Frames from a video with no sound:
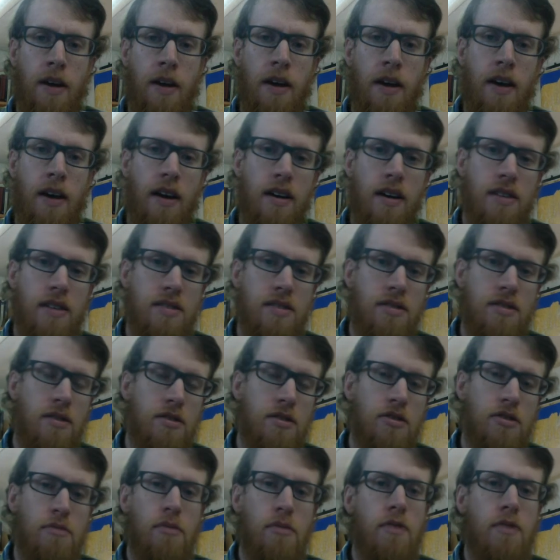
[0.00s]
Nice. So
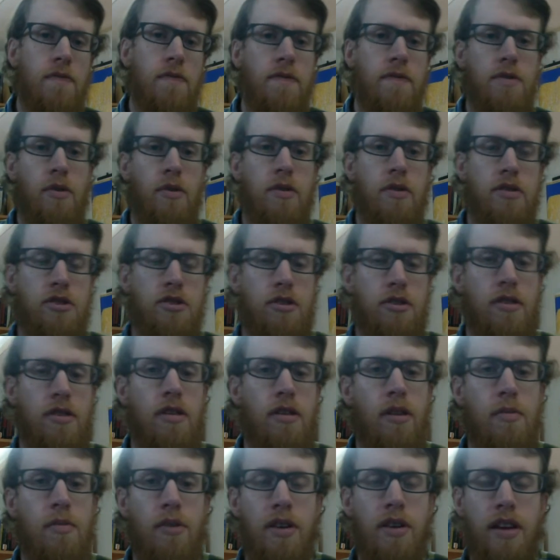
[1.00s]
as you move towards your
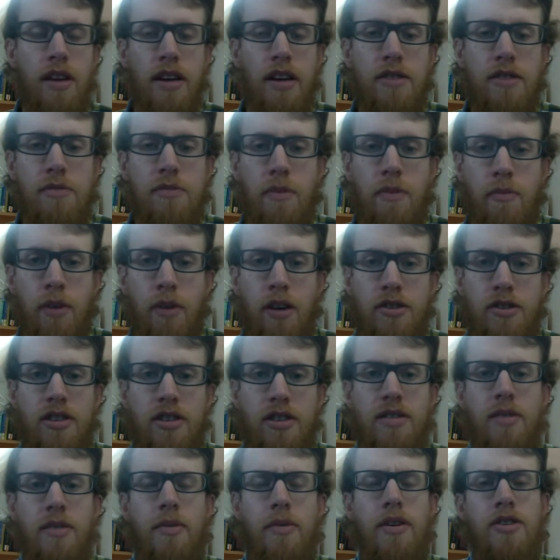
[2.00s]
global engagement
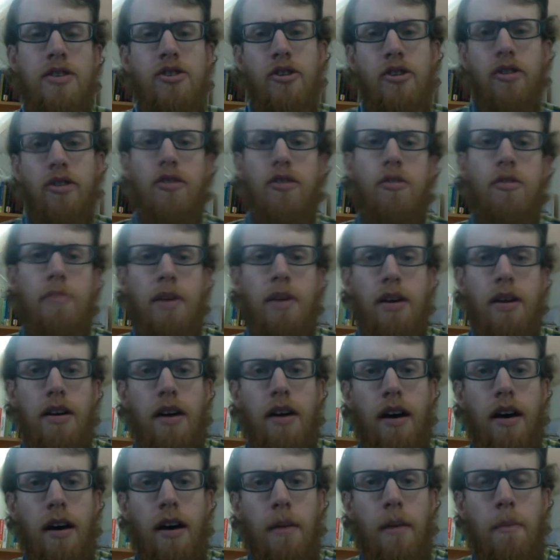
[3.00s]
projects, I want to share a little bit
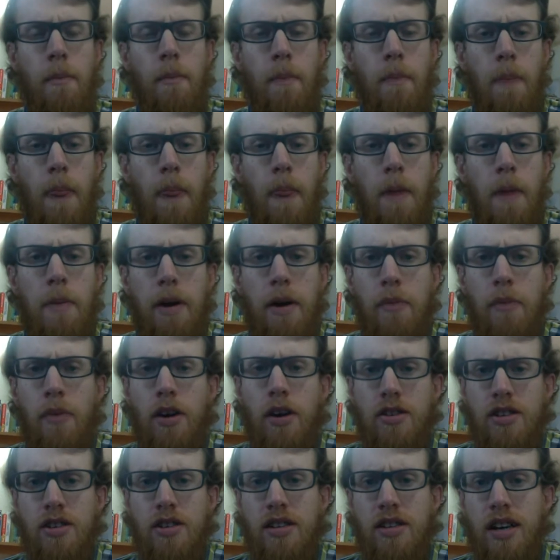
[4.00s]
about a
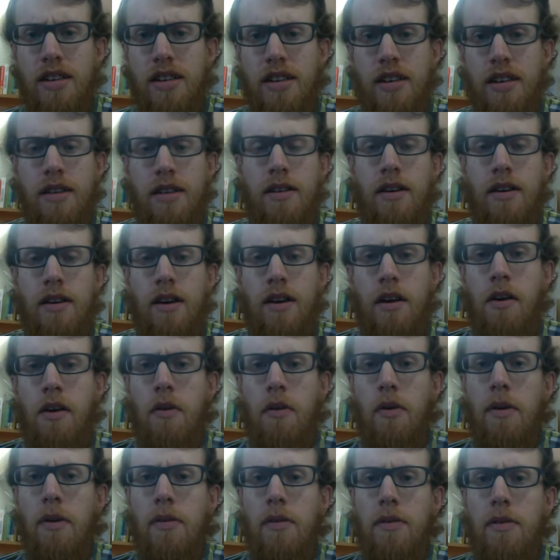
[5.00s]
project I did
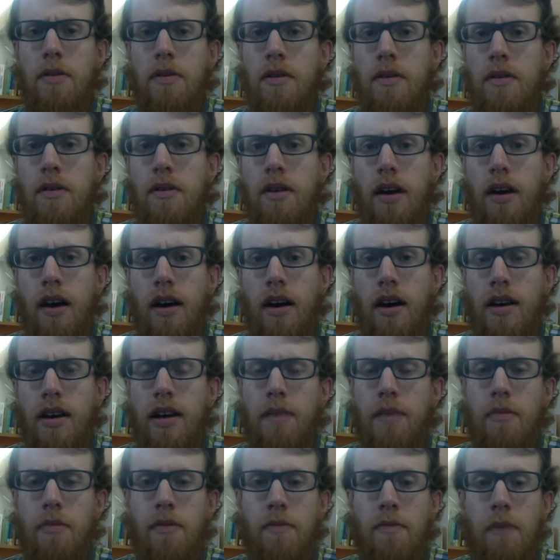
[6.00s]
with a
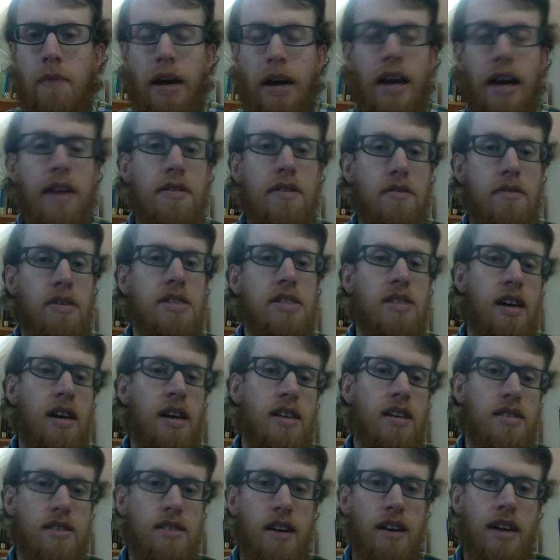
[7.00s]
couple of my 8th grade
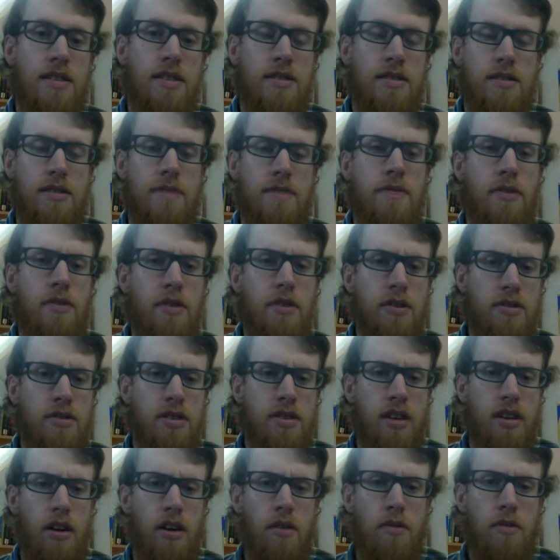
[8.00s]
science classes a few years
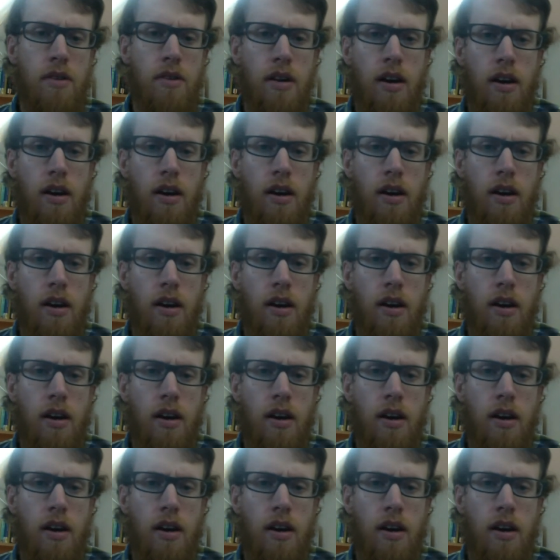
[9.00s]
ago.